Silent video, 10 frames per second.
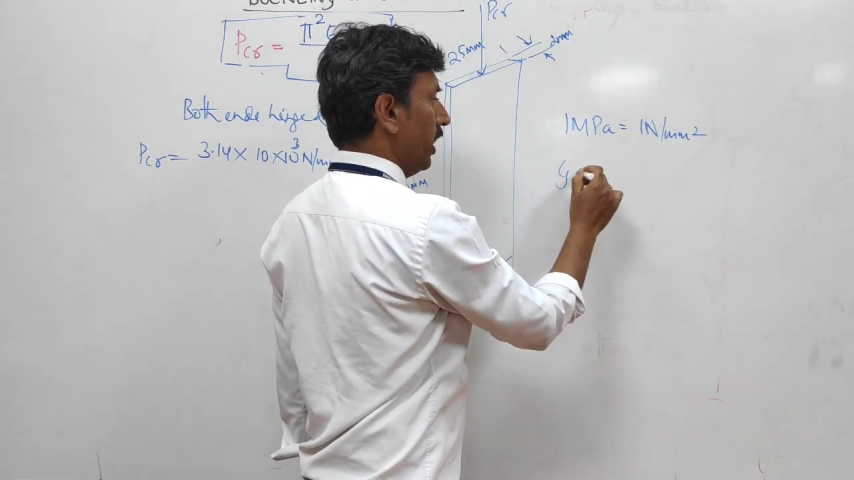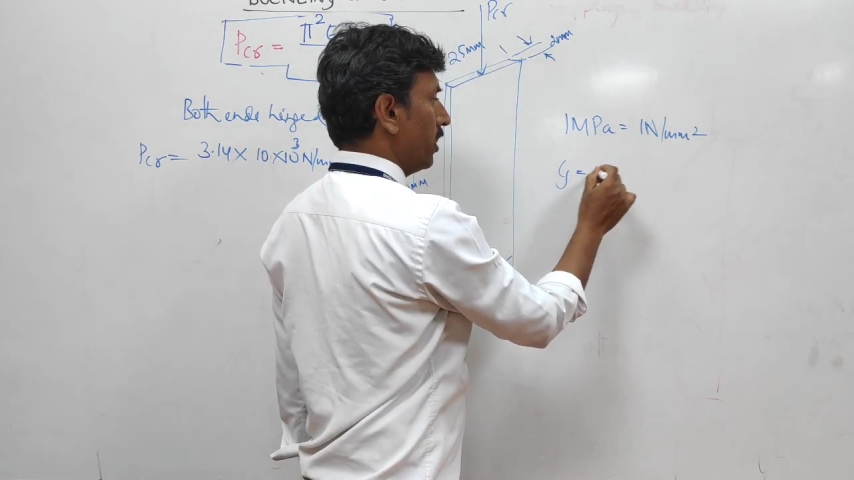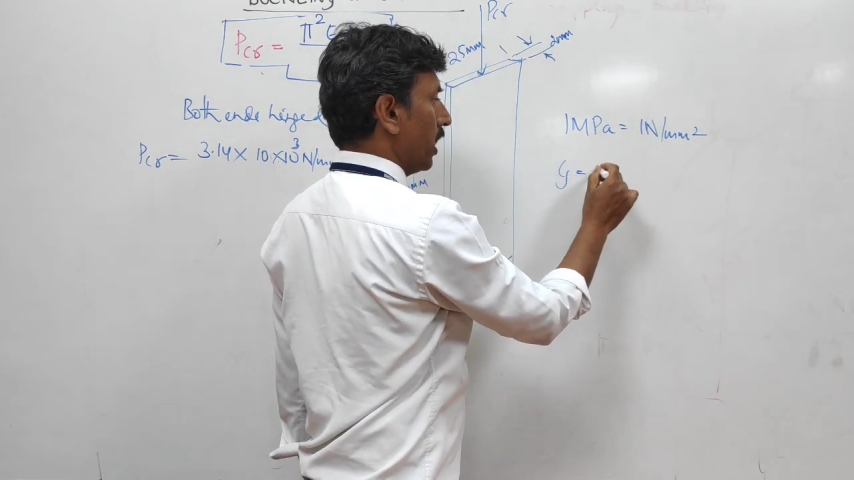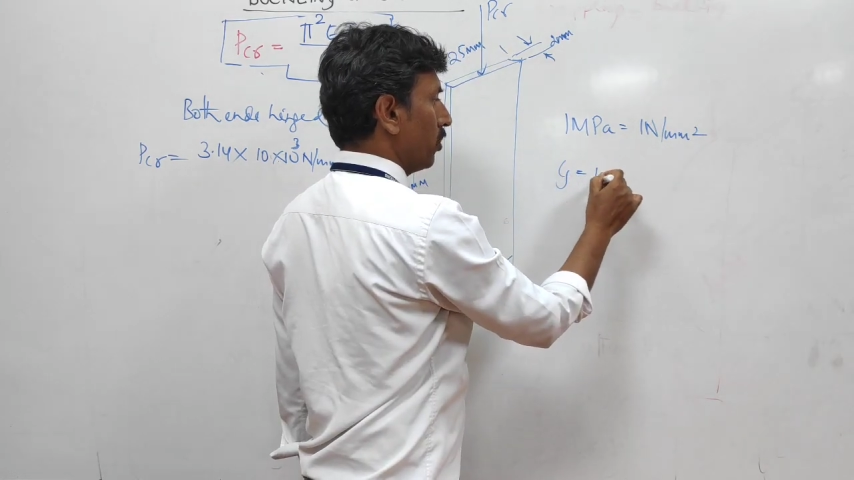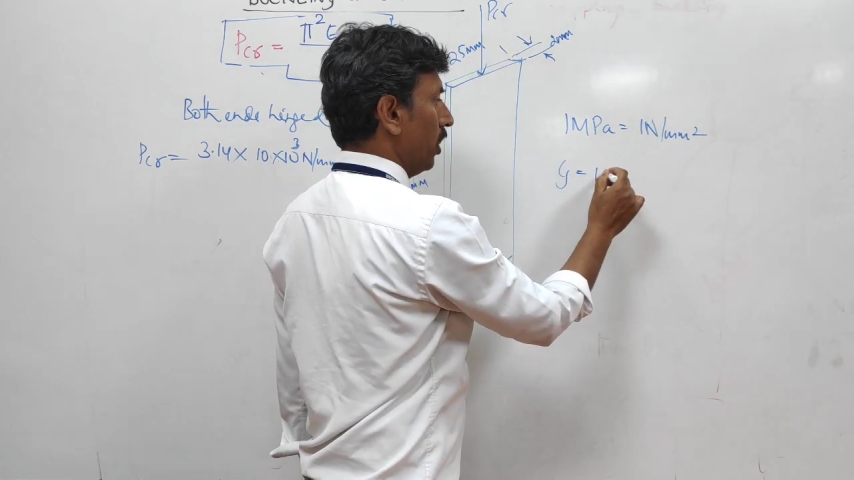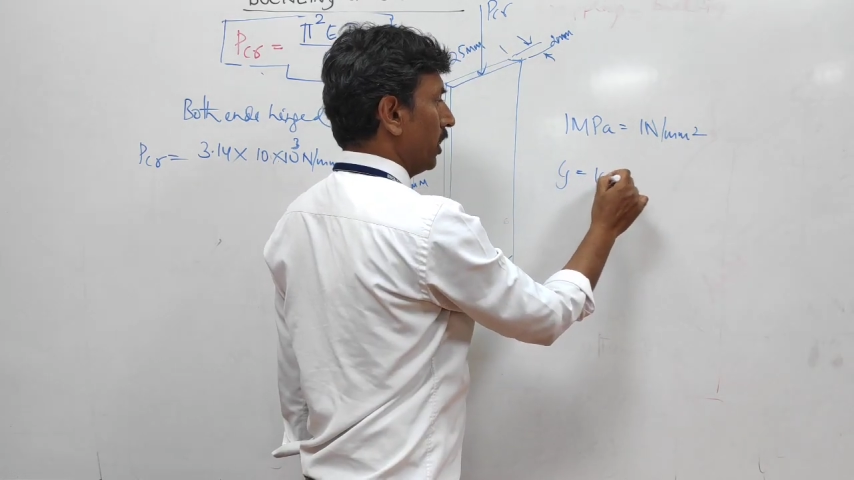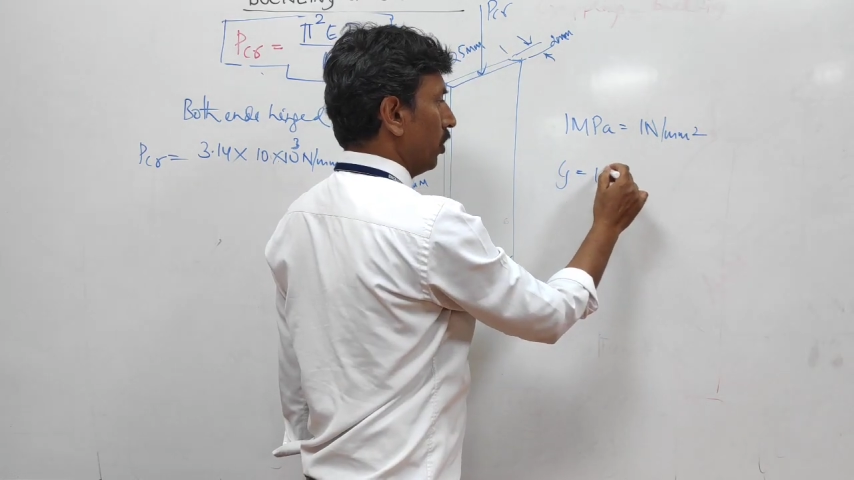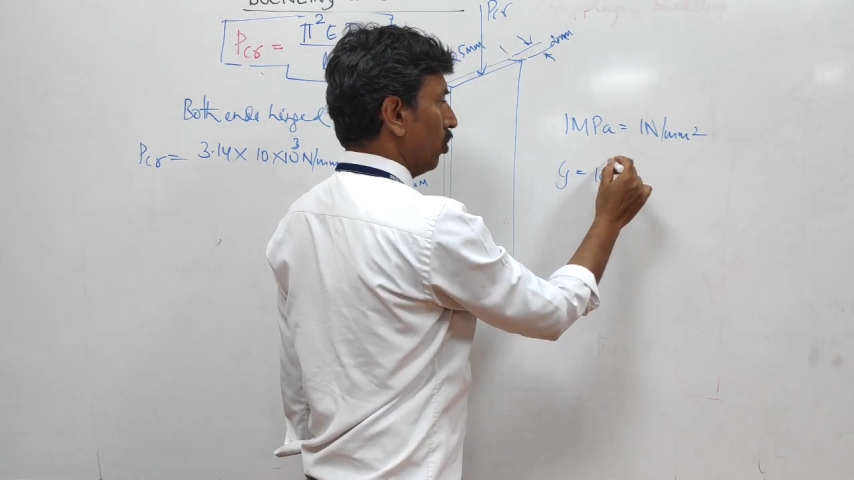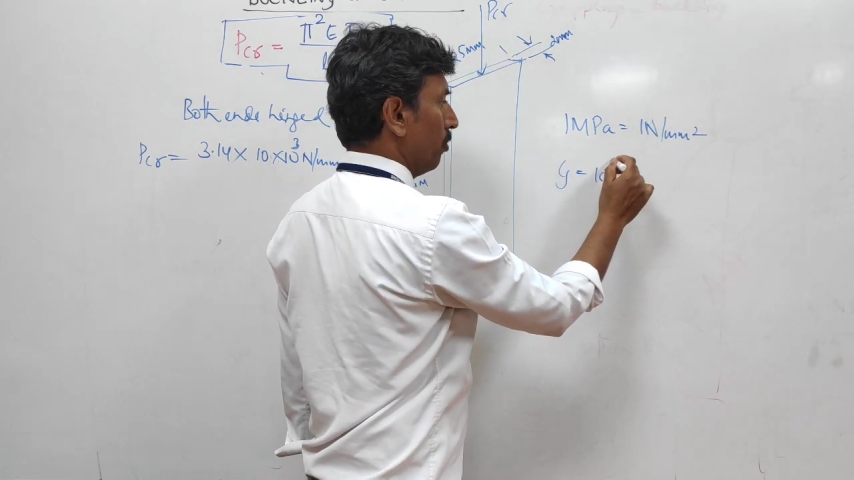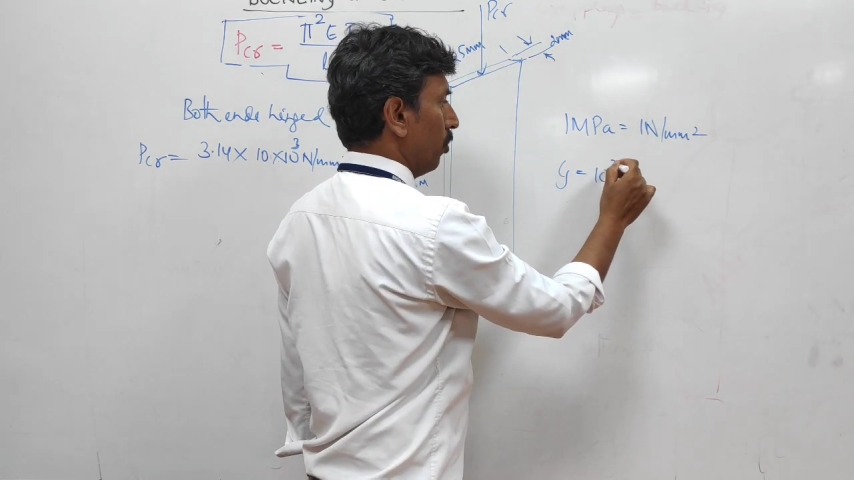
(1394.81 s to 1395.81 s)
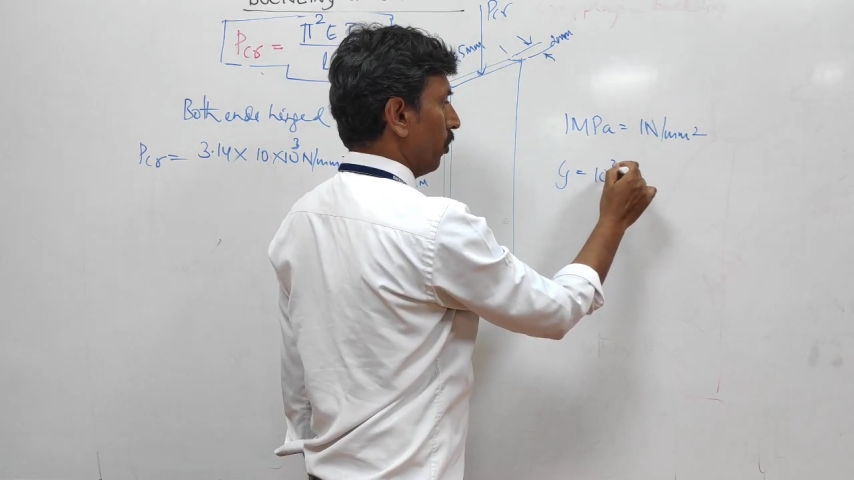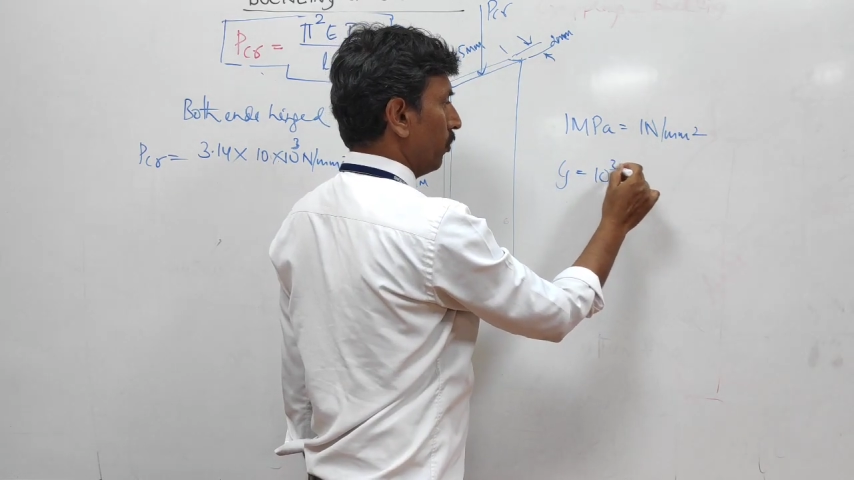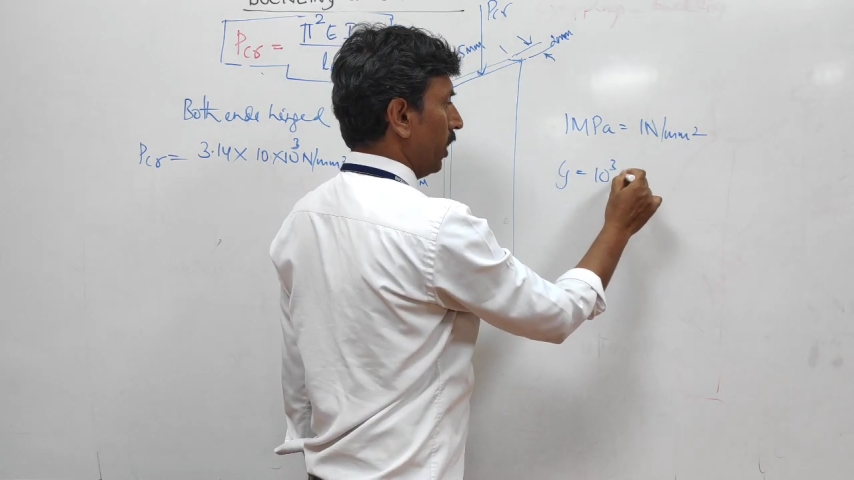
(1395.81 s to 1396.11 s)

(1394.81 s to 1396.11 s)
is actually 10 to the power of